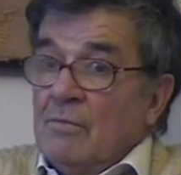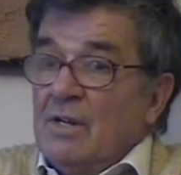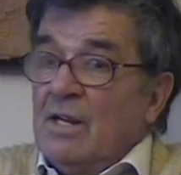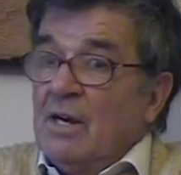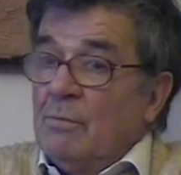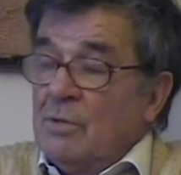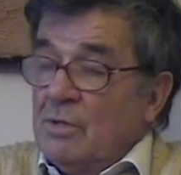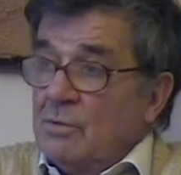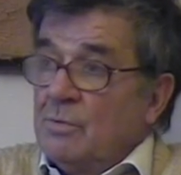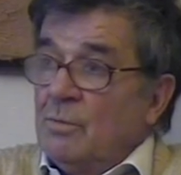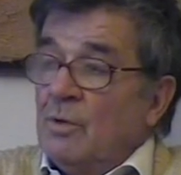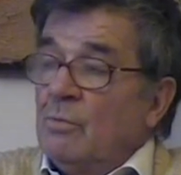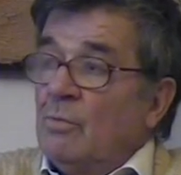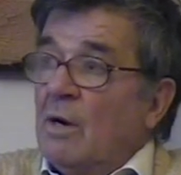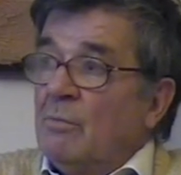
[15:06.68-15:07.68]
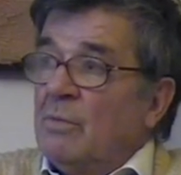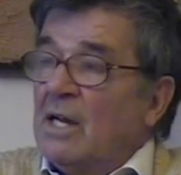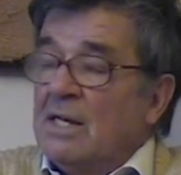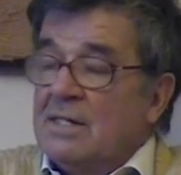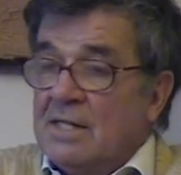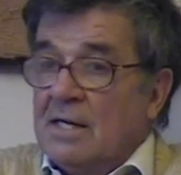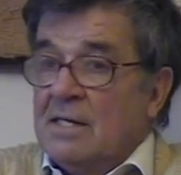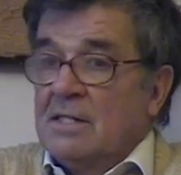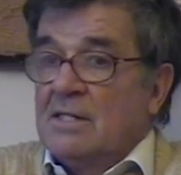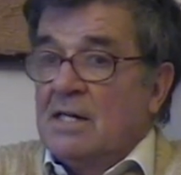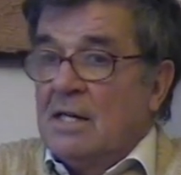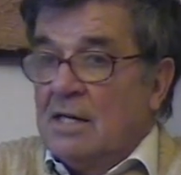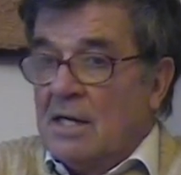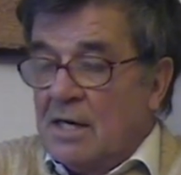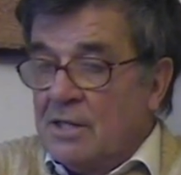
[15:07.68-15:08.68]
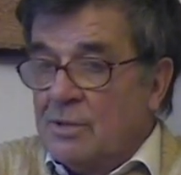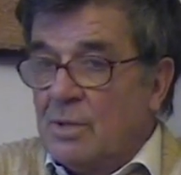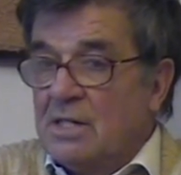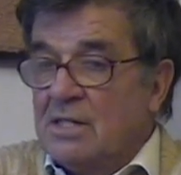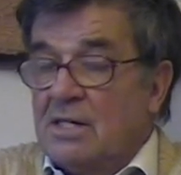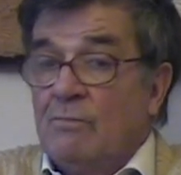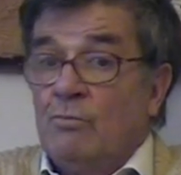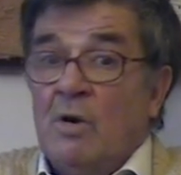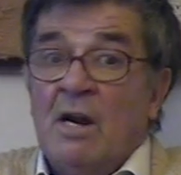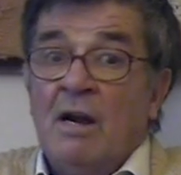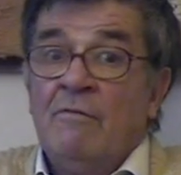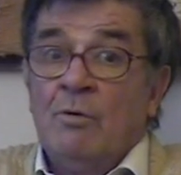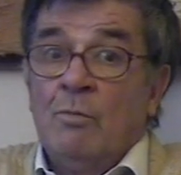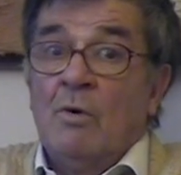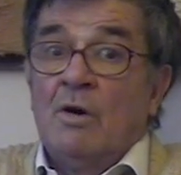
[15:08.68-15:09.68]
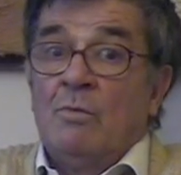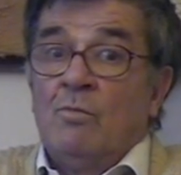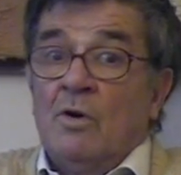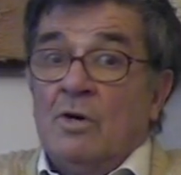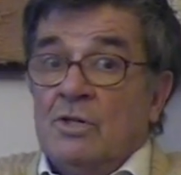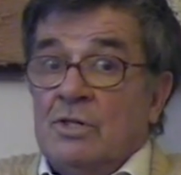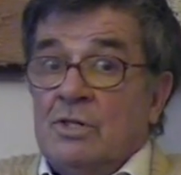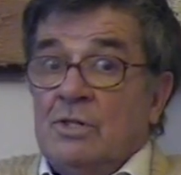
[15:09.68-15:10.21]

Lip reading: No, but there was more than one. But I tend to say the 1927, where everyone was.